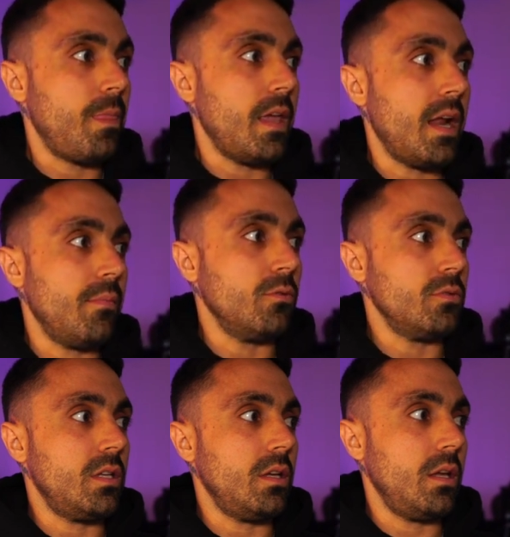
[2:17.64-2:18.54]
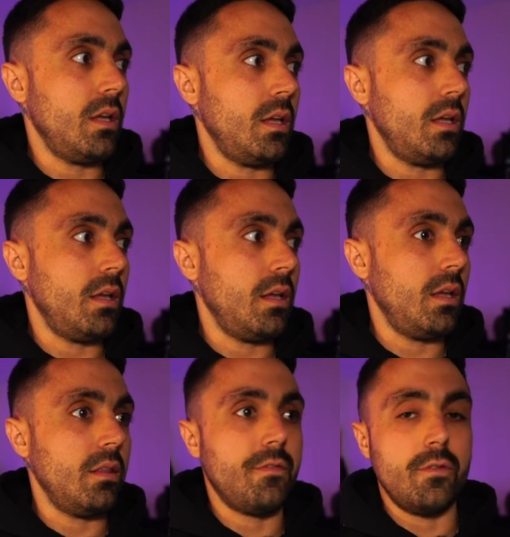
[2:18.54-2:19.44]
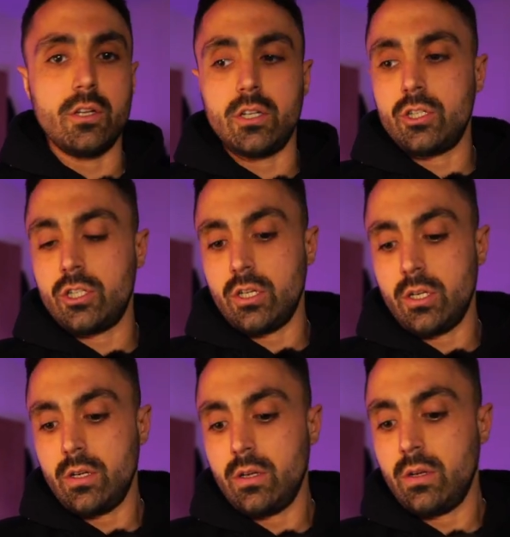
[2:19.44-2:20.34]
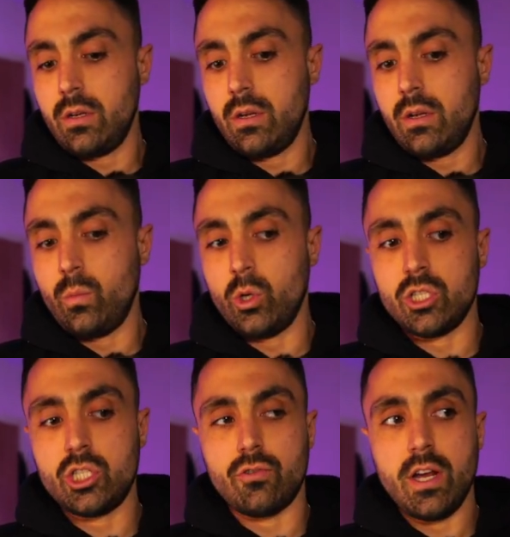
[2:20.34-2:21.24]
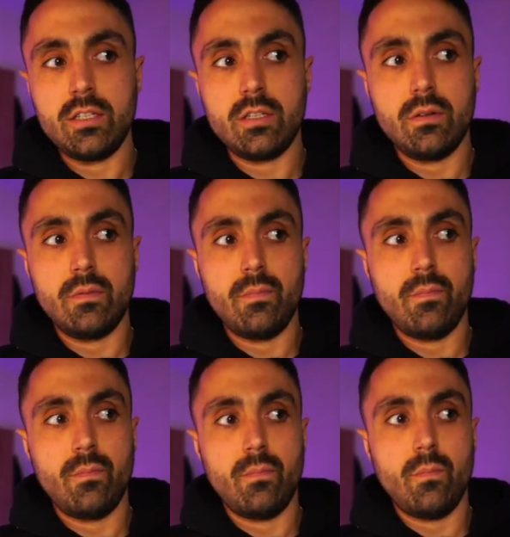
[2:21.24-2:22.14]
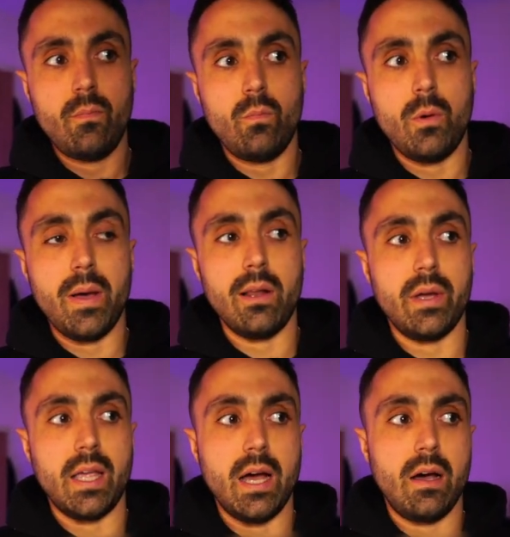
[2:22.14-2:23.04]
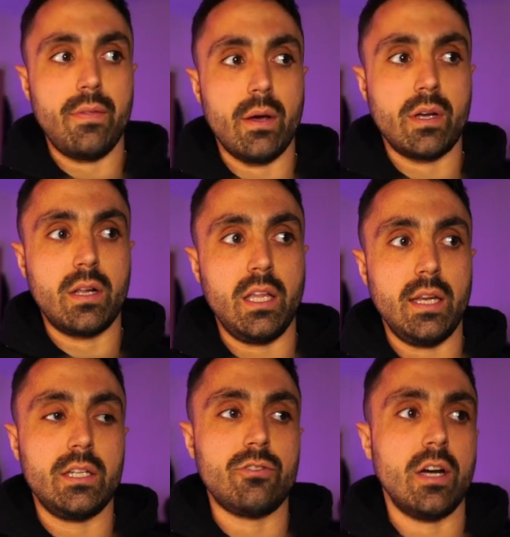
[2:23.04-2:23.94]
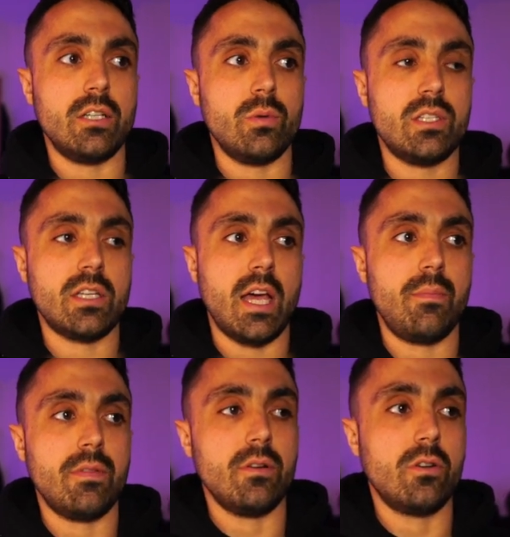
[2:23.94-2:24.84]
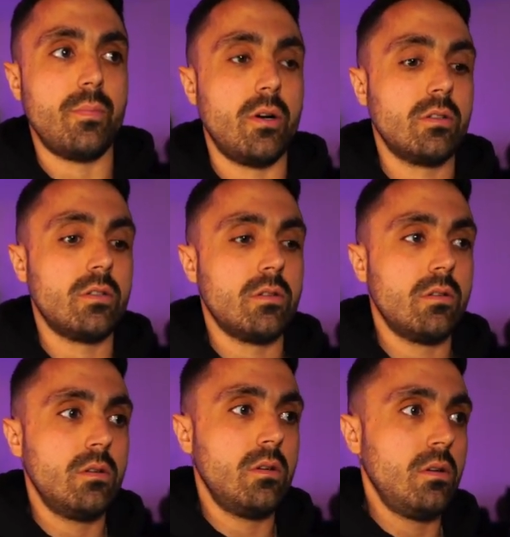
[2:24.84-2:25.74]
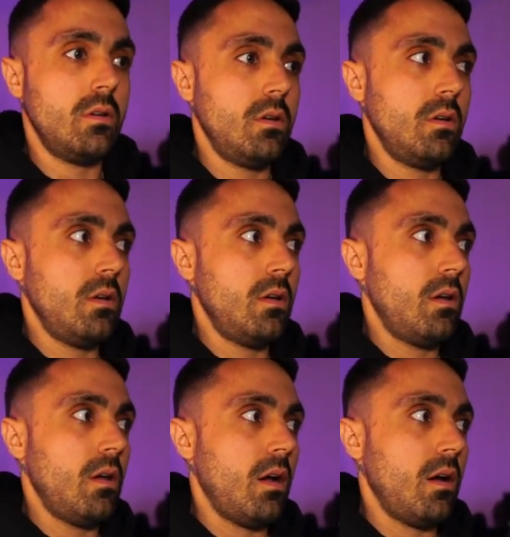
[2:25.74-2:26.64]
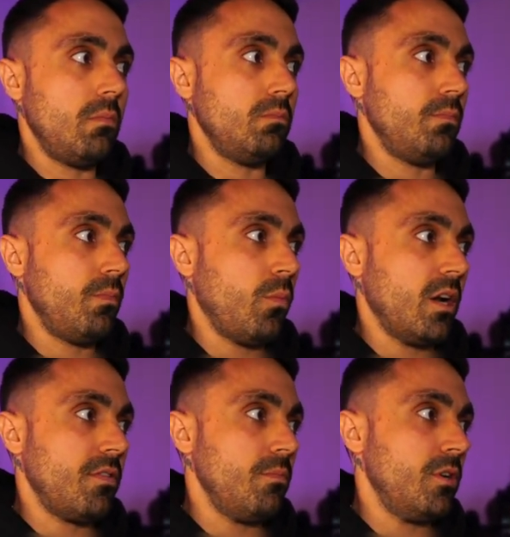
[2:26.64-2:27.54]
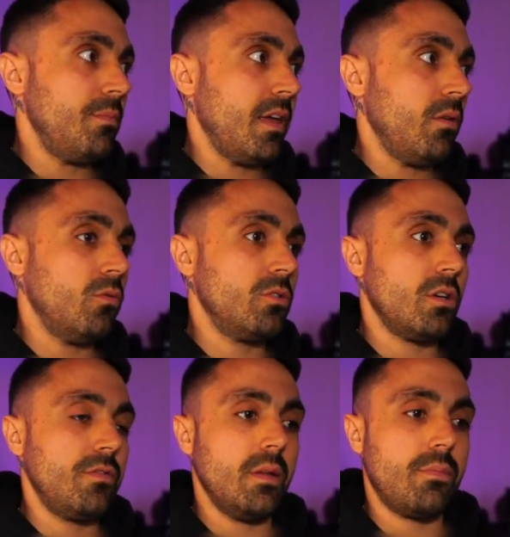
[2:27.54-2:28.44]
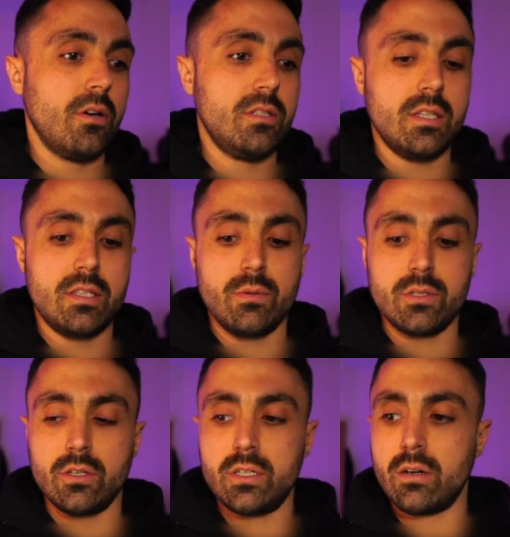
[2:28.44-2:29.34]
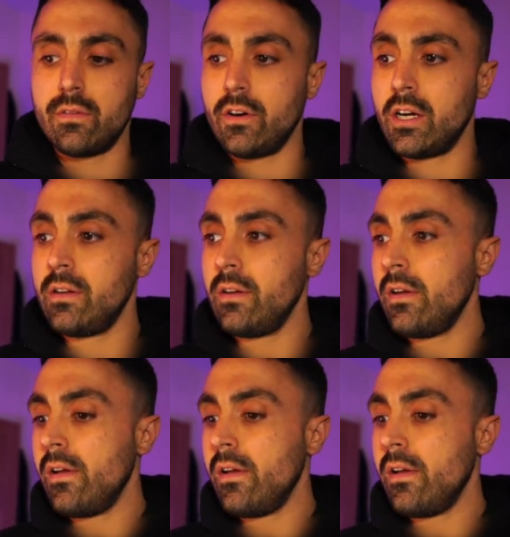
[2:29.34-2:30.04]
The animals in the footage were distressed, were bellowing out. They were clearly trying to escape the knockbox. Um, one of them ripped their horns off in the process. They were so terrified.